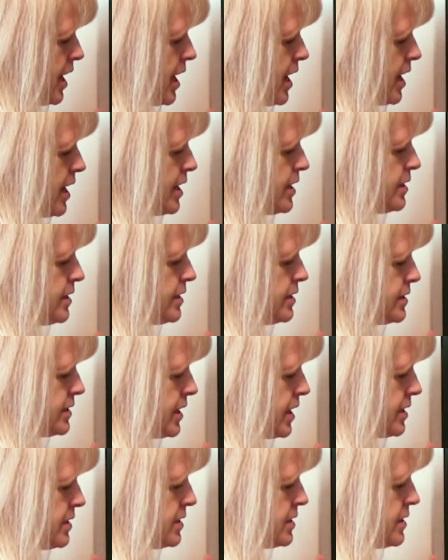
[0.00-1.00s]
and the
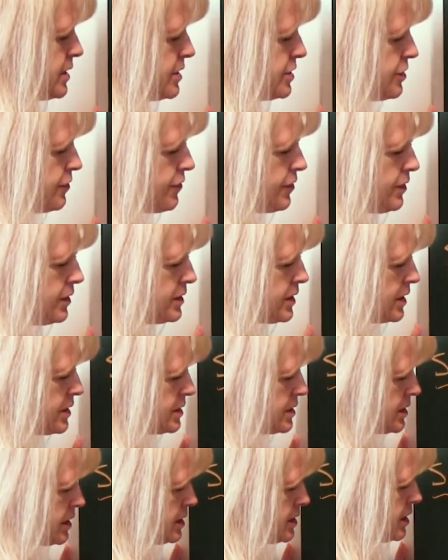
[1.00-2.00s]
tens digit from the
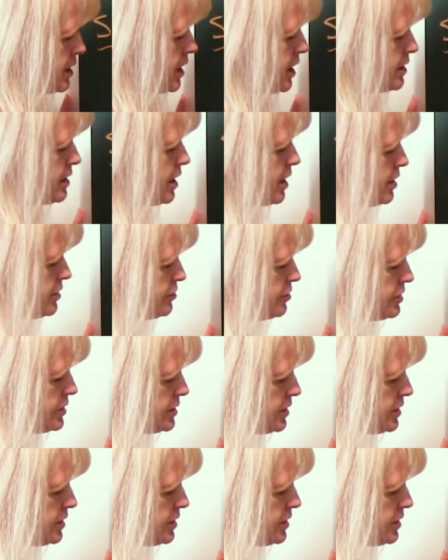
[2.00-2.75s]
tens digit, and the hundreds